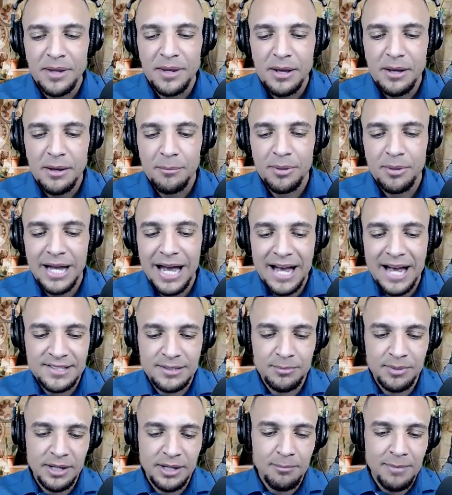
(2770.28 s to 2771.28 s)
But it has to
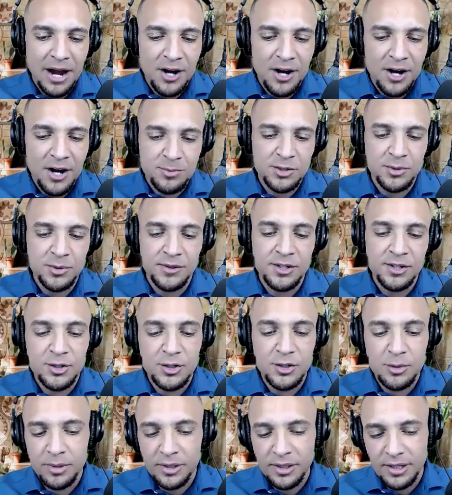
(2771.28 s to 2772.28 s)
be a marriage between the
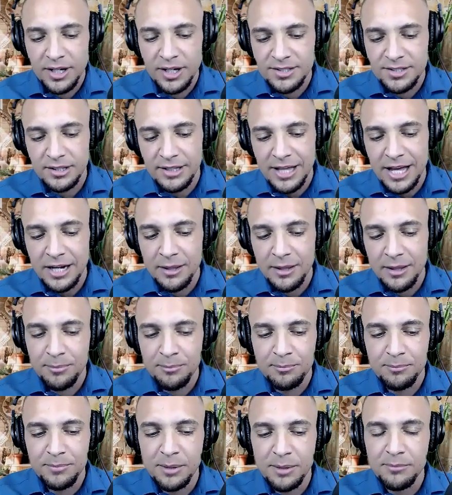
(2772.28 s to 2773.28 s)
two, because a lot of the
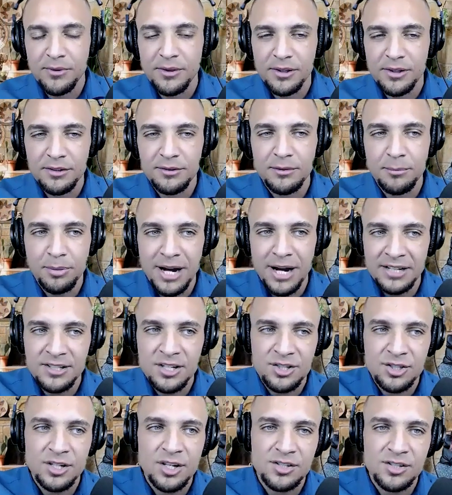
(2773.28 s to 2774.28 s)
people, the
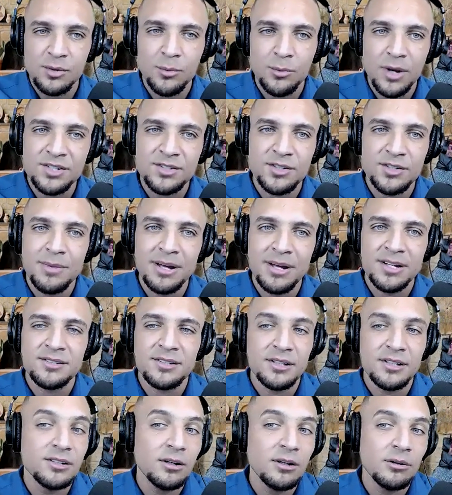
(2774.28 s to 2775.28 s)
practitioners in Western
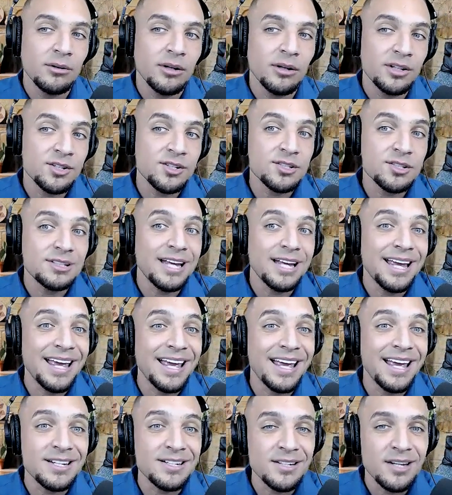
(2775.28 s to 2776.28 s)
medicine don't
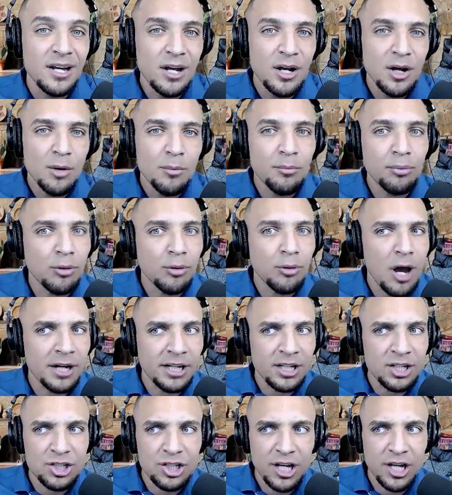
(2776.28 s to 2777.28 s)
understand
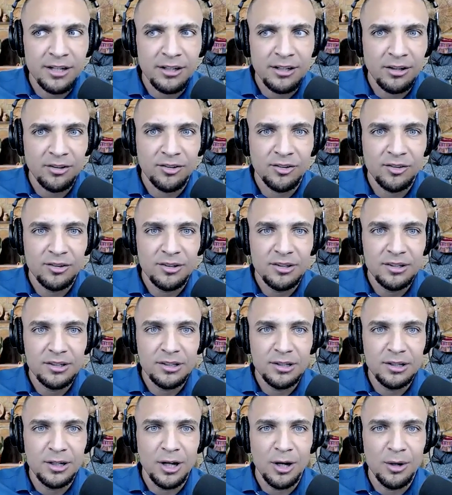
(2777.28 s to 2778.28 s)
pranic channels,
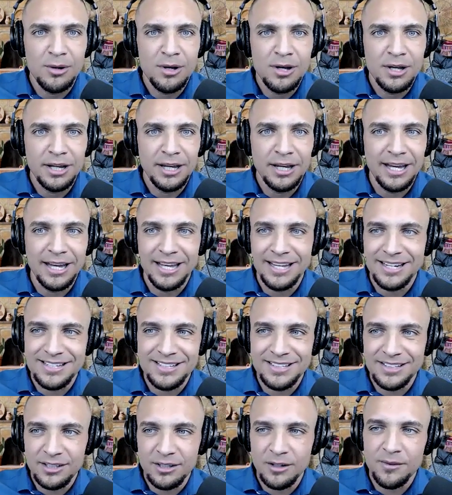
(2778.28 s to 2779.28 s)
and,
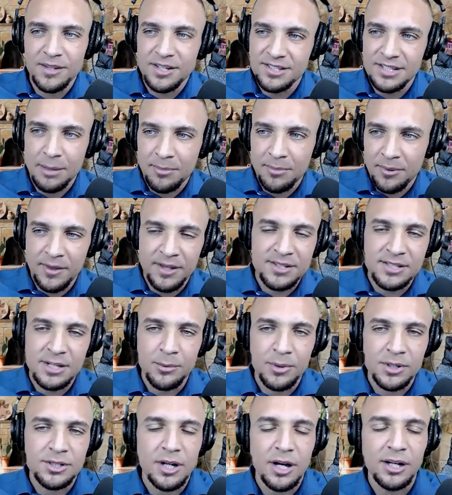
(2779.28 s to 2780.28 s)
these type of things that
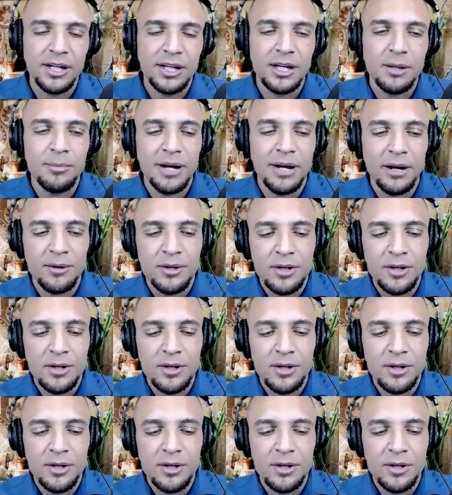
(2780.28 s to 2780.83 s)
we're talking about.